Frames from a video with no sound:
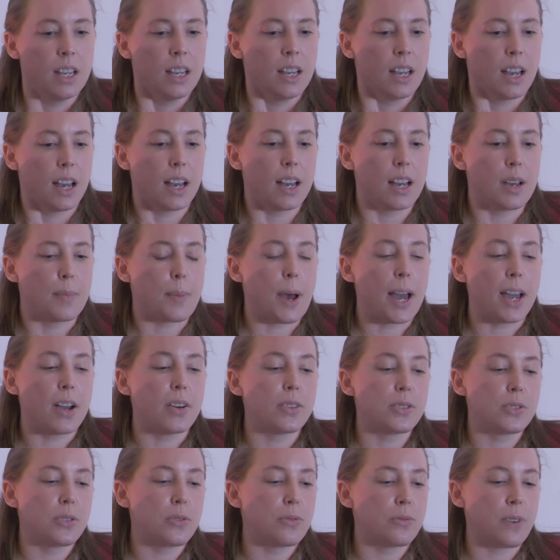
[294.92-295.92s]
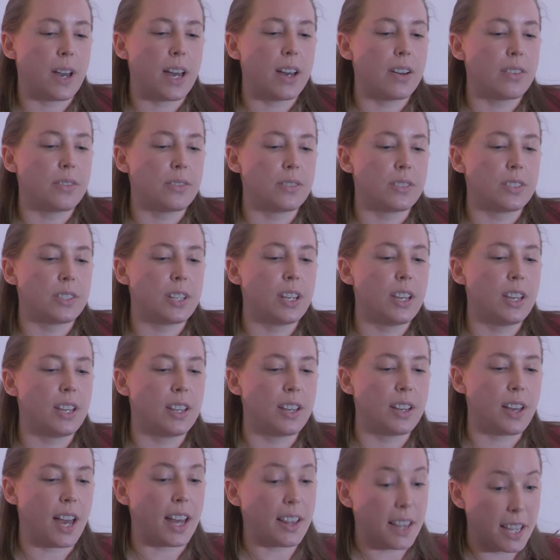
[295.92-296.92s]
I also found
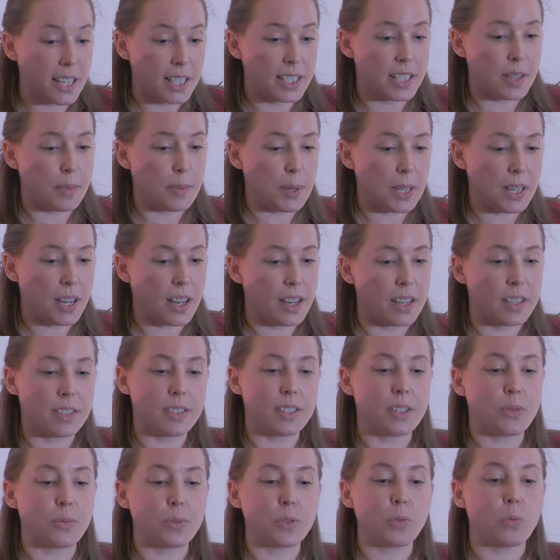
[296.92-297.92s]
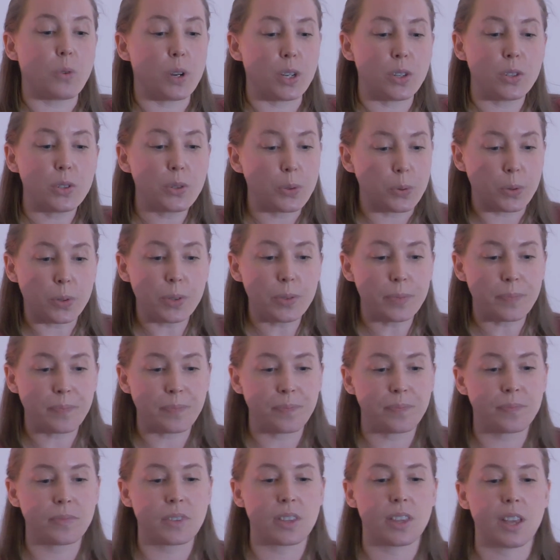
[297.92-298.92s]
I liked it because it was one tool
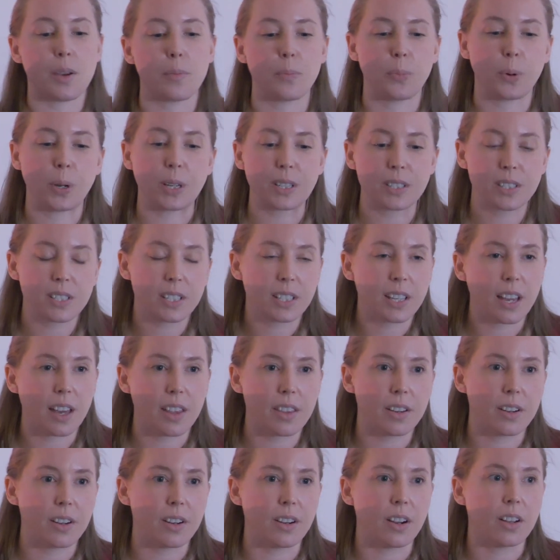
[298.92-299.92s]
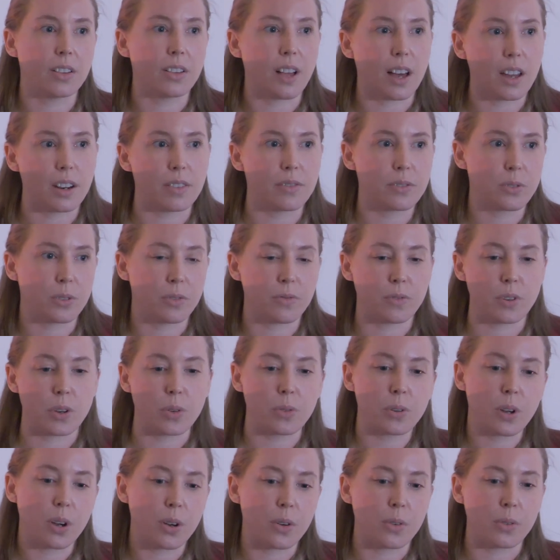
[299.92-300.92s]
that brings together a lot of sort of
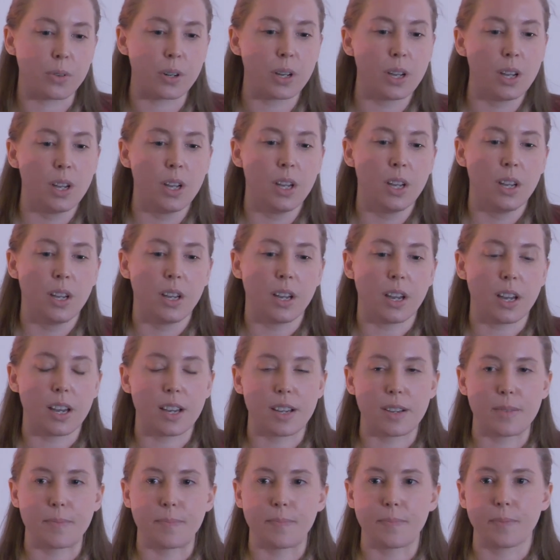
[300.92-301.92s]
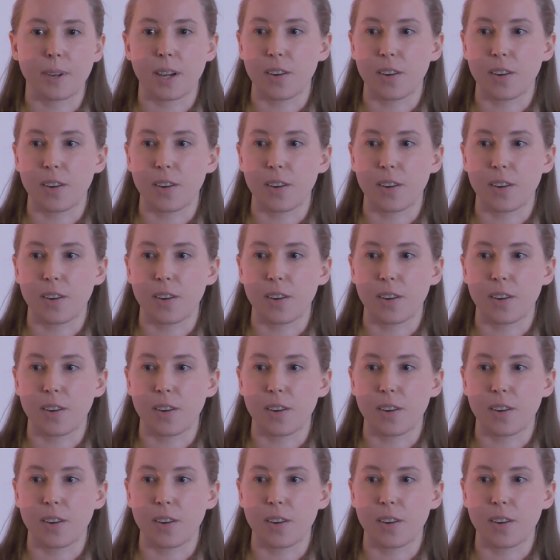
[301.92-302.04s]
no-code kind